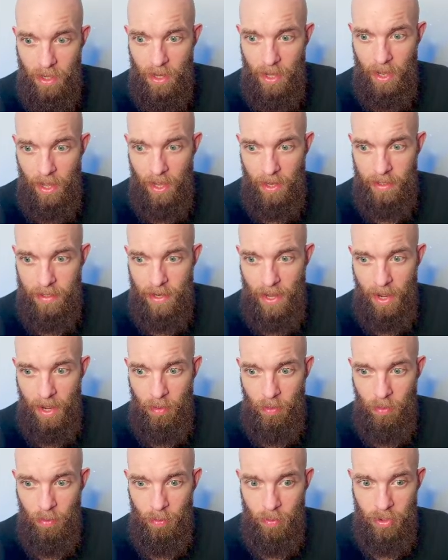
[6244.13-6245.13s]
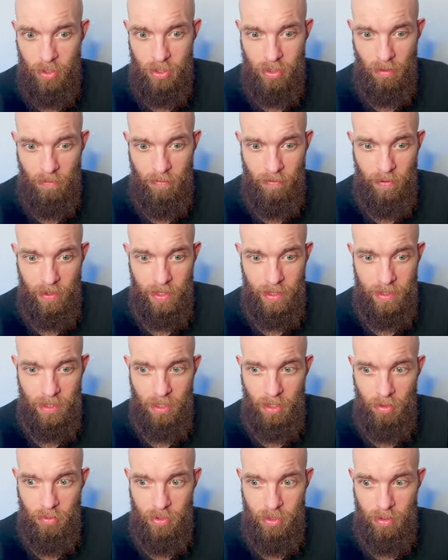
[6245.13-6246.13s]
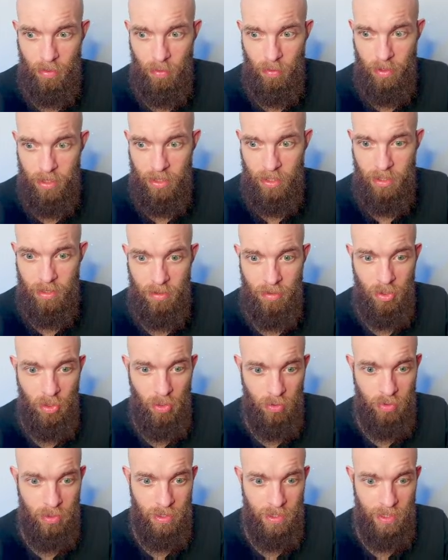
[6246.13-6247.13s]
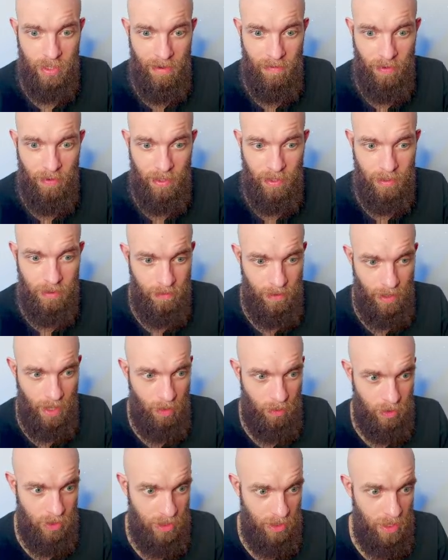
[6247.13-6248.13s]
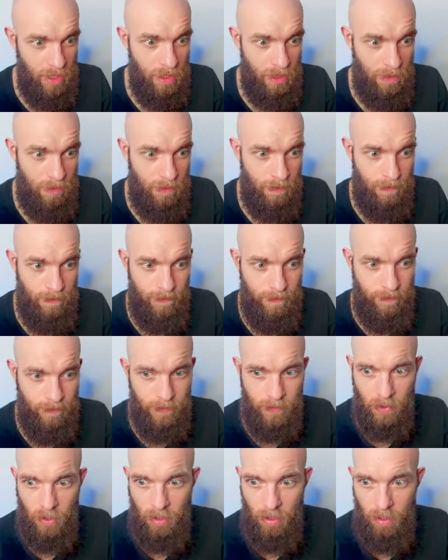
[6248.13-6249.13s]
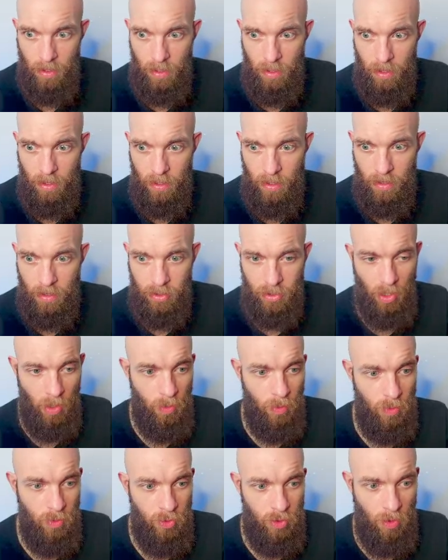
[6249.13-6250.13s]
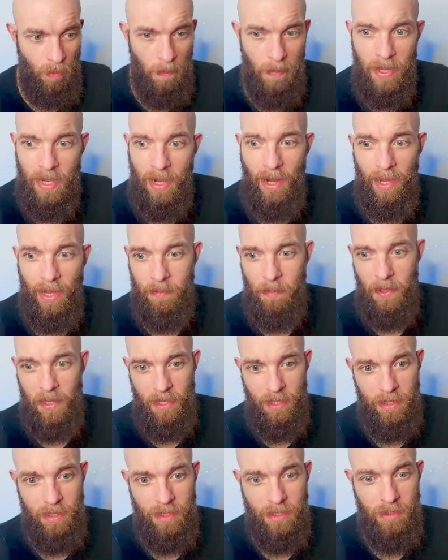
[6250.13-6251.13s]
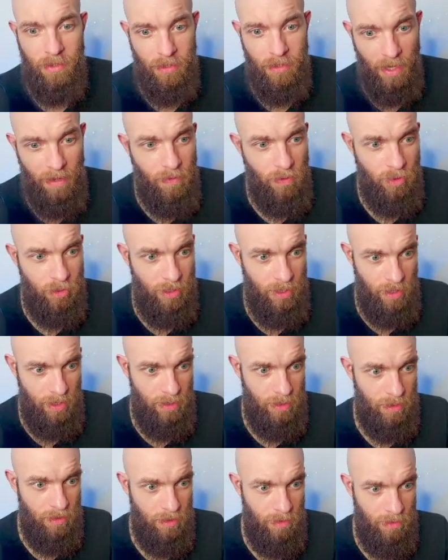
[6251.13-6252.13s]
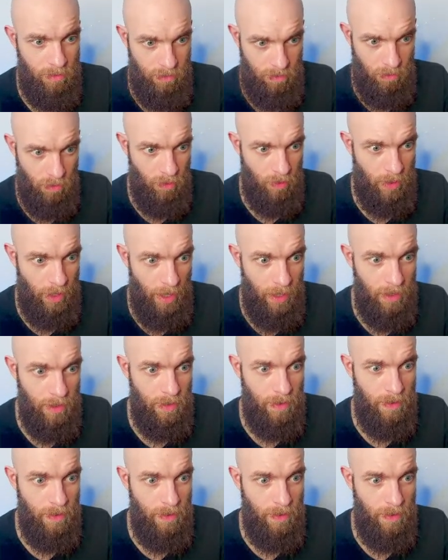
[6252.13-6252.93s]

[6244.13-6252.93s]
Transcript: and now we're suffering the consequences of not saving our scene. So don't be like me. Save your scenes, okay?